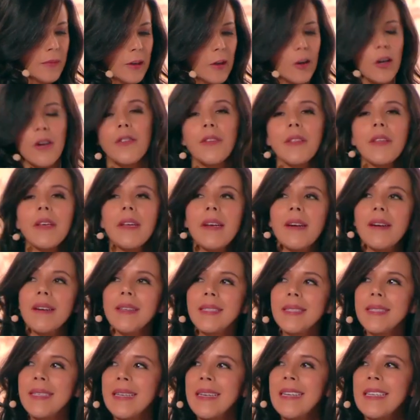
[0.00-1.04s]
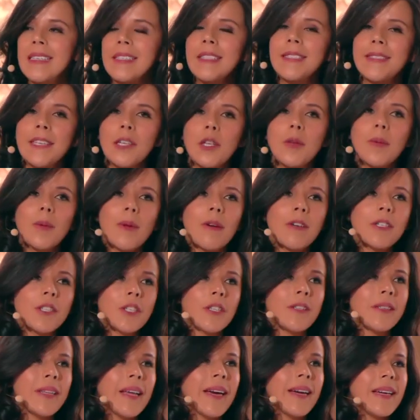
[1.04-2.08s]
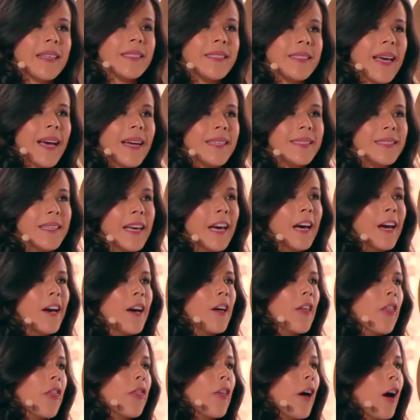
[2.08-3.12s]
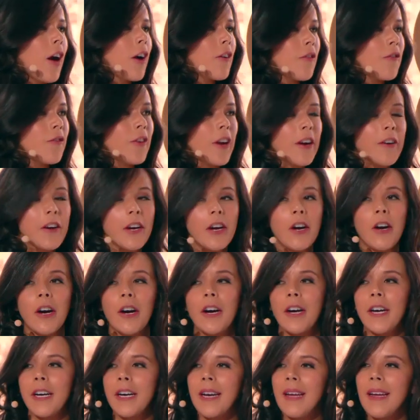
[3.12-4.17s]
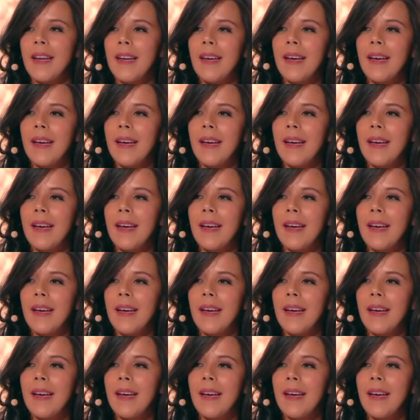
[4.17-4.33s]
Over the years, Sustainable Ocean Alliance has thought very hard,